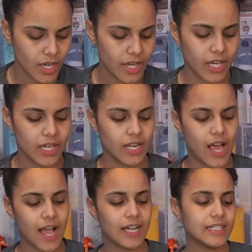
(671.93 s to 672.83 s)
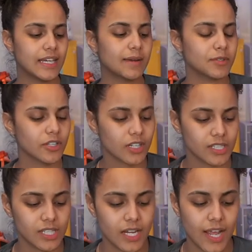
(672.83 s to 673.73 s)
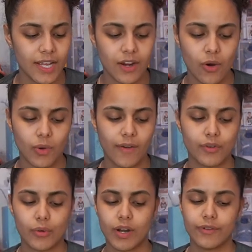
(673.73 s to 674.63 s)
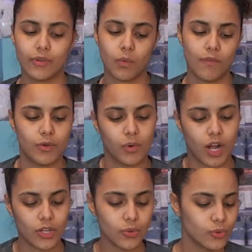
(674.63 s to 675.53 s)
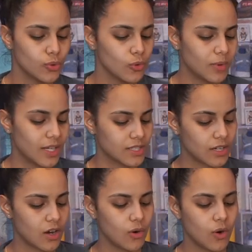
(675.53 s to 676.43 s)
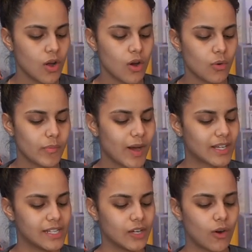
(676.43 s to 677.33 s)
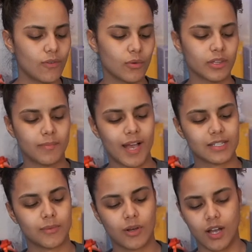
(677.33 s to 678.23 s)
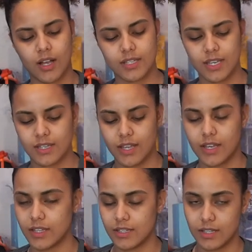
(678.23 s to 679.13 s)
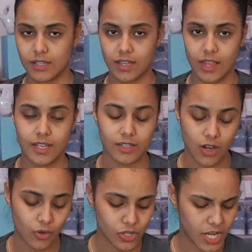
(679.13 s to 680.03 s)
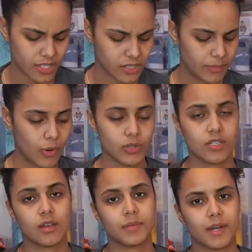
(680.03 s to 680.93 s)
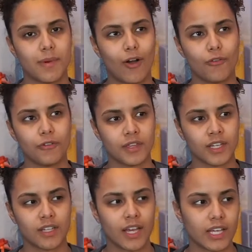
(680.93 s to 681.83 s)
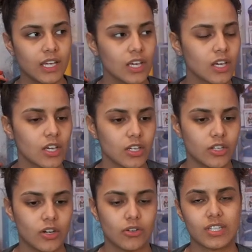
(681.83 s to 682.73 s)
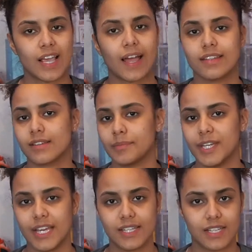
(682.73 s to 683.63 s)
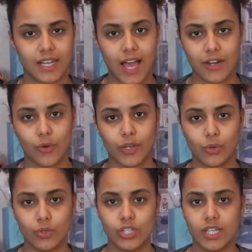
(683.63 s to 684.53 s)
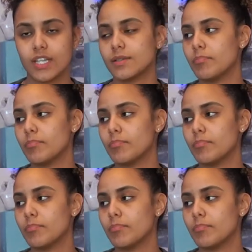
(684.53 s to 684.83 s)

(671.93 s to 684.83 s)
And I DM'd her and said, hey girl, whenever you're ready for the 1v1 on YouTube, let's go. We about to take over with the basketball content. Stay consistent. Let's go. She actually posted something about feeling like, you know, sad some days and not knowing who she is.